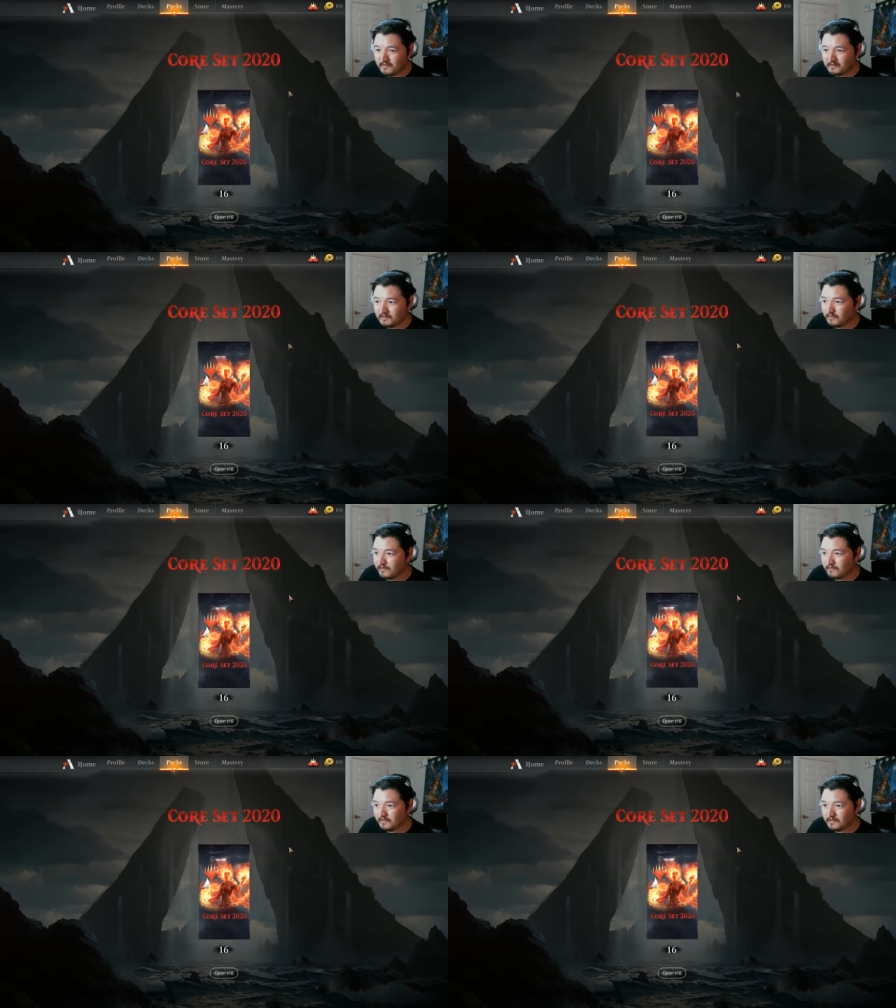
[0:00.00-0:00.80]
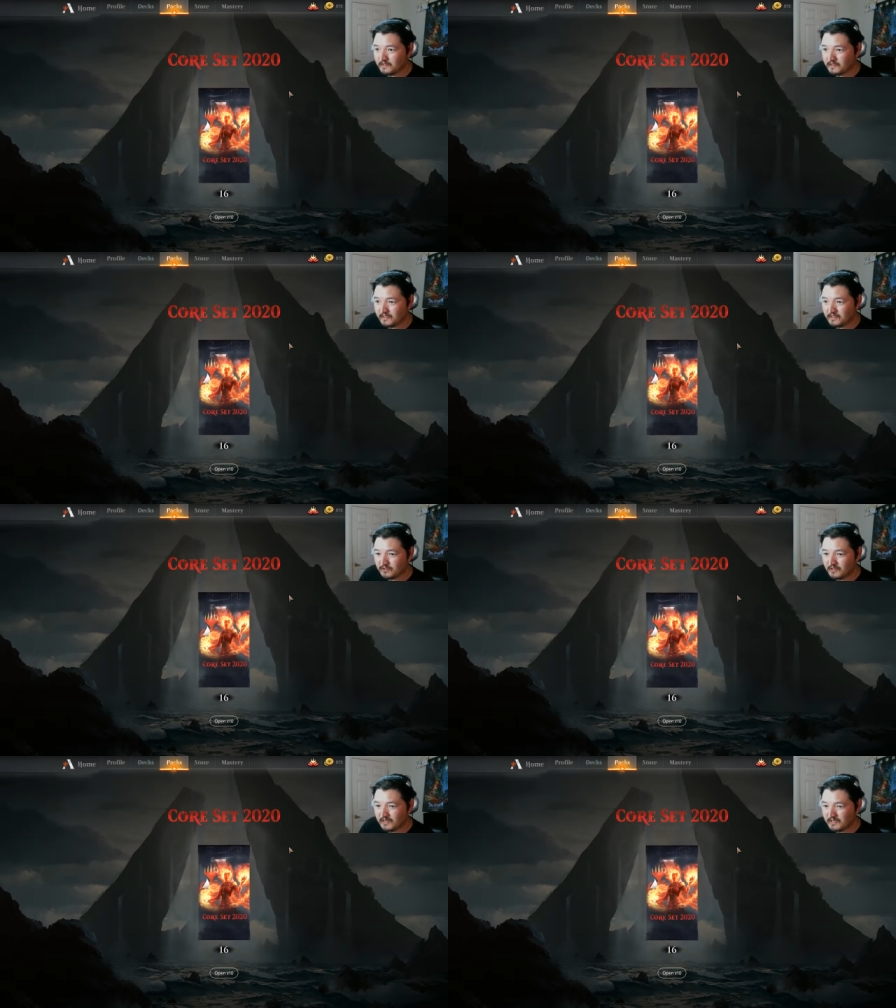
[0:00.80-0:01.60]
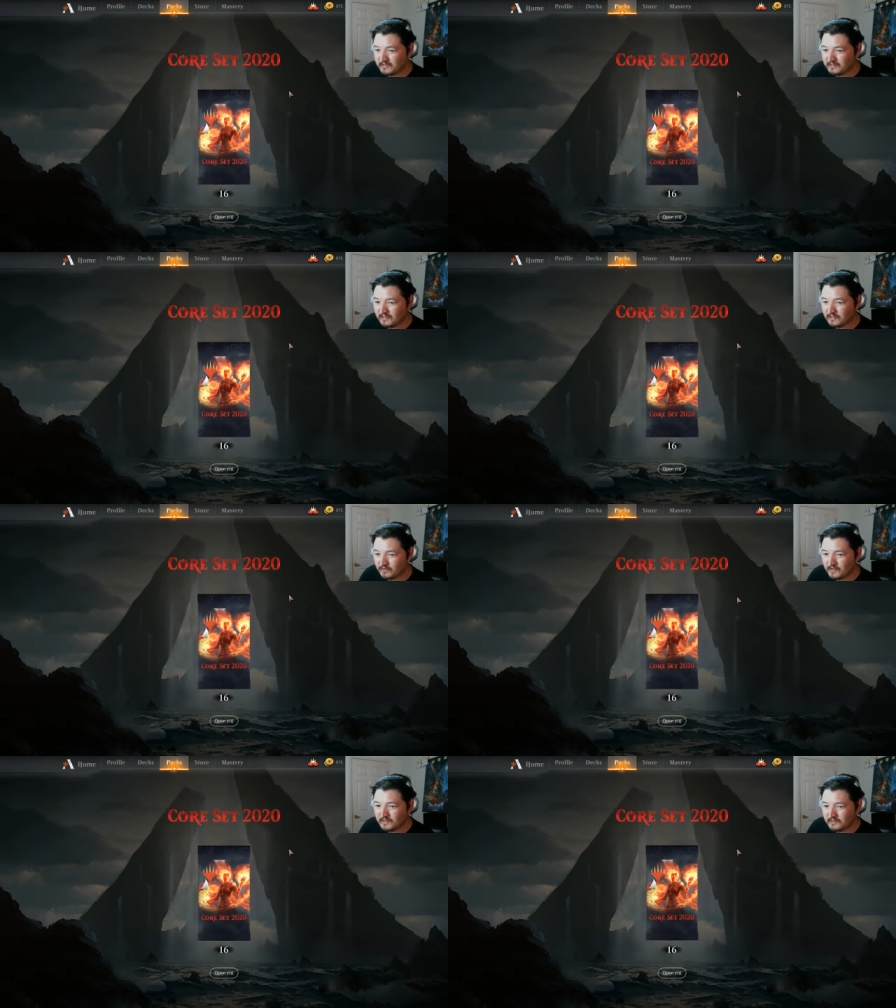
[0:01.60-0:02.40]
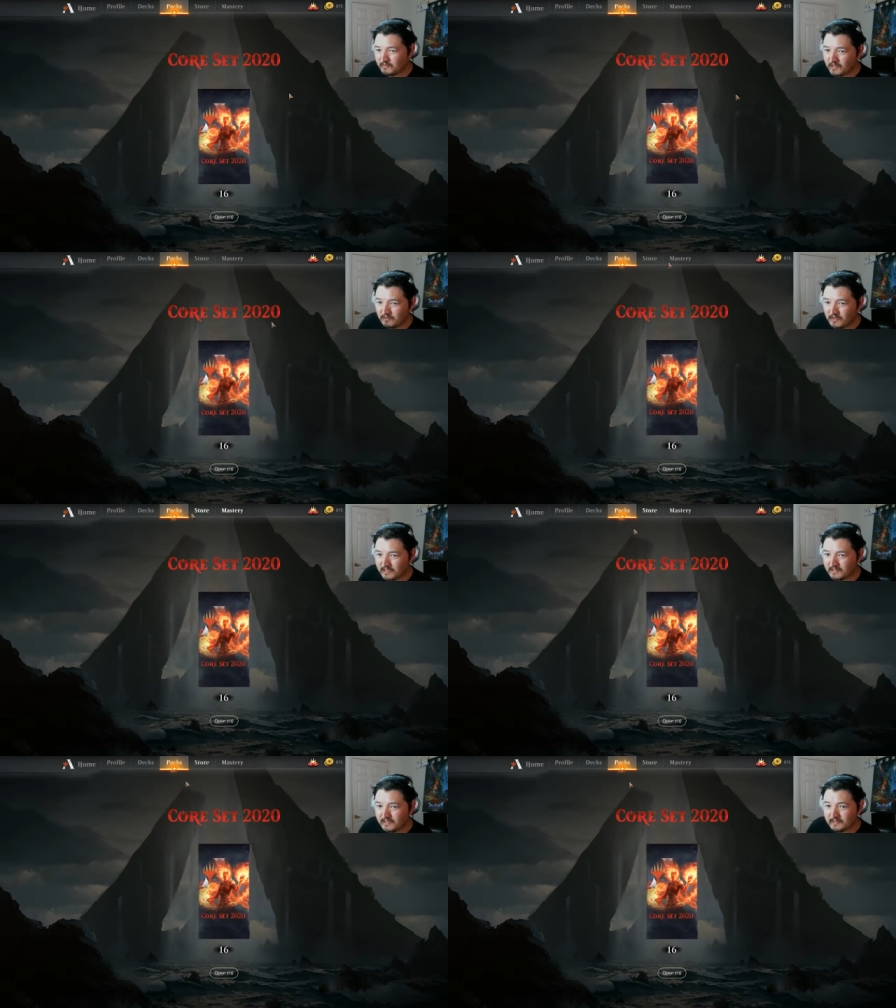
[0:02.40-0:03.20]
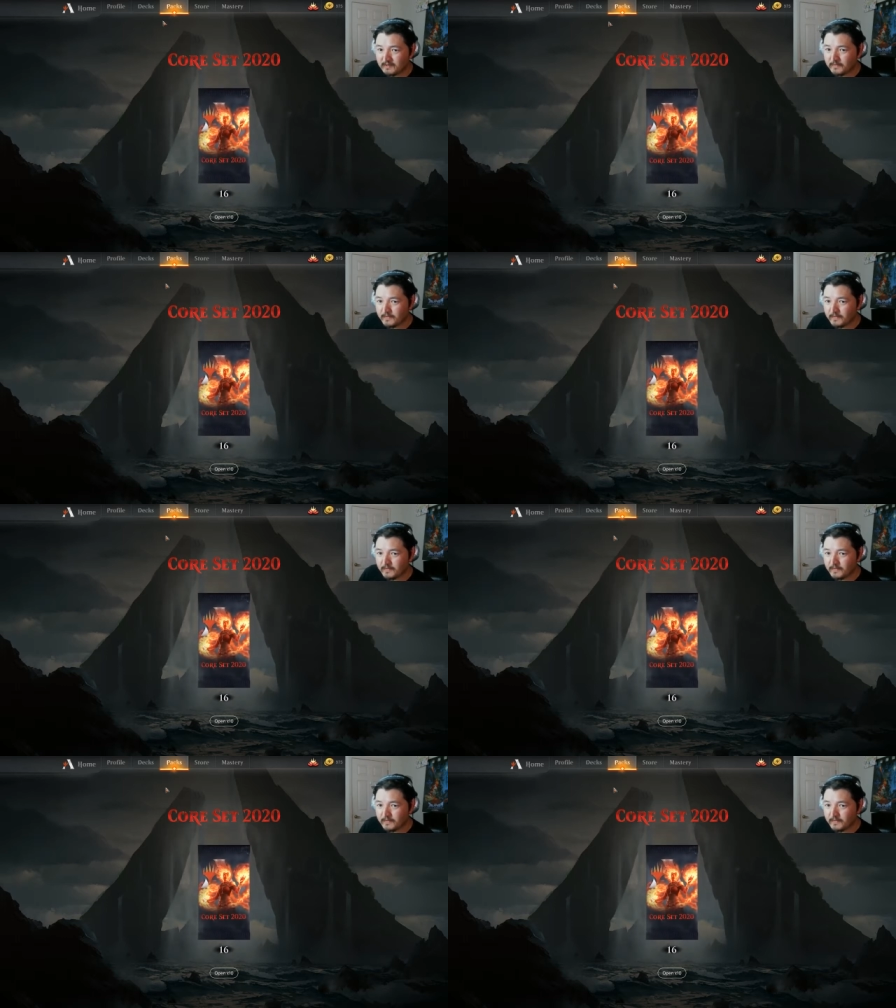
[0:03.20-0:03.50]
it's going to be the first deck I try to tinker with as a mono black deck.